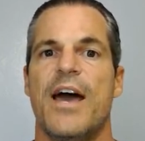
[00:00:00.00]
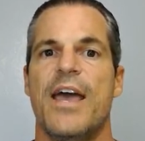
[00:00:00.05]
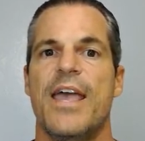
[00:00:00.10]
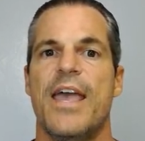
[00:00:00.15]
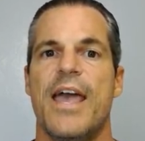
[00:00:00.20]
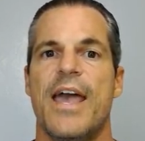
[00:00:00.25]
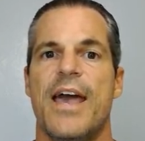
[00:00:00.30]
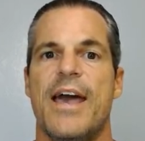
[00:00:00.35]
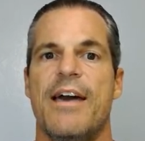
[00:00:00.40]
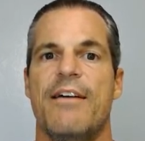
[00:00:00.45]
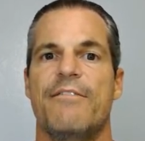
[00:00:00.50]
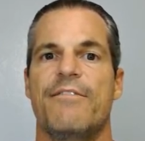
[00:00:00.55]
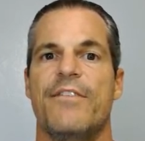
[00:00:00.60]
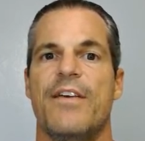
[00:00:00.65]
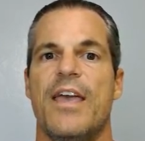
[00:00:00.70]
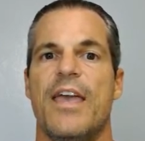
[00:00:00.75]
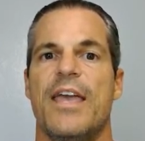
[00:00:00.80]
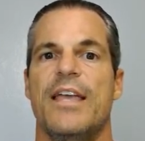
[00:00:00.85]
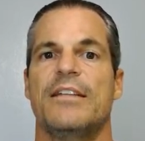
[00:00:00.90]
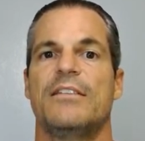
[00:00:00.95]
have
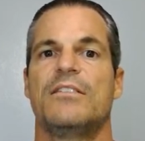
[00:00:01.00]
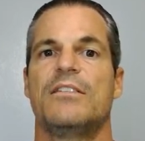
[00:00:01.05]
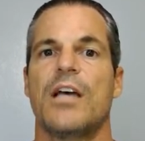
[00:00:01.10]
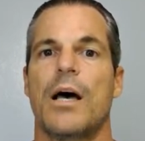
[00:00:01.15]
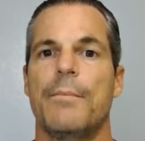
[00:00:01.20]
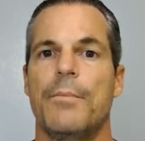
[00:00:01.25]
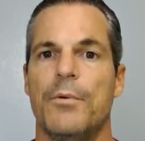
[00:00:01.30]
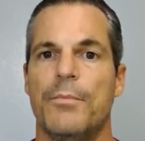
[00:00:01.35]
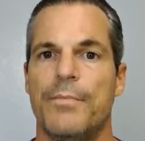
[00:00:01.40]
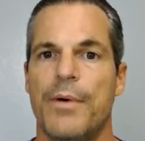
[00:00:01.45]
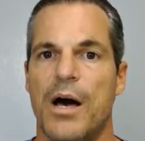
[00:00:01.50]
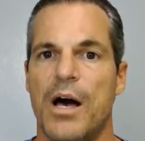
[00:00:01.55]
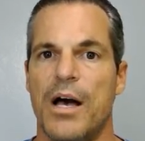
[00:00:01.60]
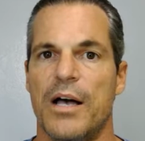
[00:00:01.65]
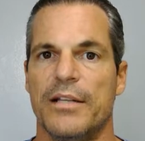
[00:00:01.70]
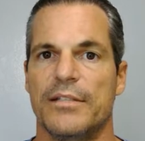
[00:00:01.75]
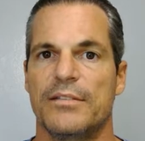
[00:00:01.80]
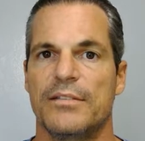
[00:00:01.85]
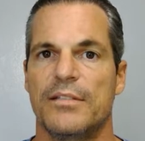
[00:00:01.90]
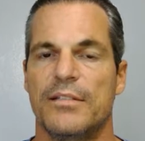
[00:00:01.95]
a double
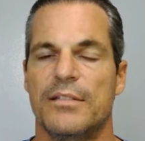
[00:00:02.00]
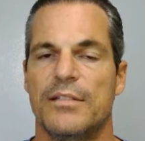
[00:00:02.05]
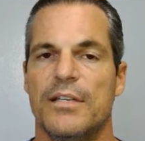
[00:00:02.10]
bond,